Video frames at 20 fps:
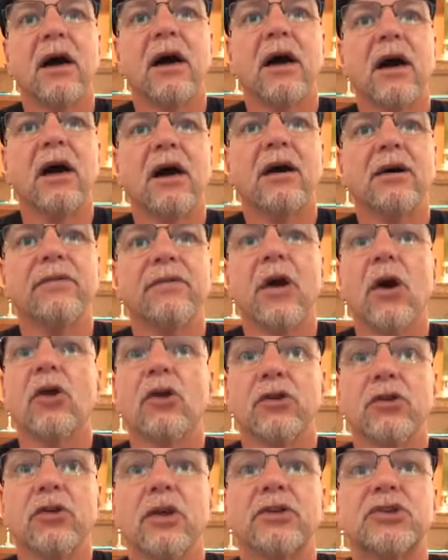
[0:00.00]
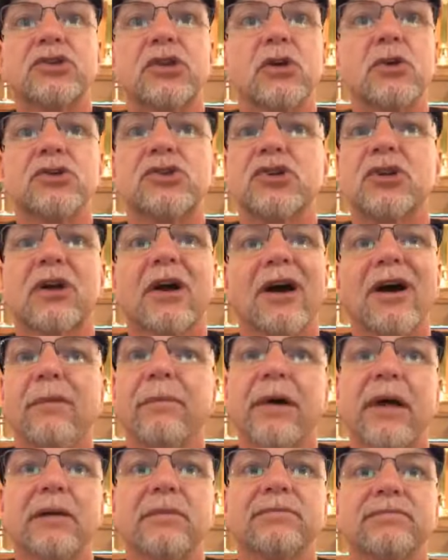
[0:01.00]
it shows your
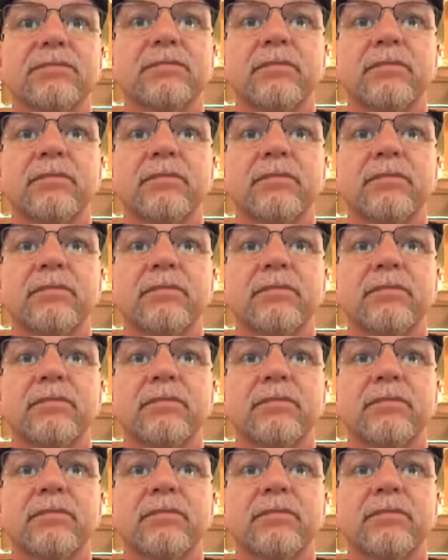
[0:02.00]
comment.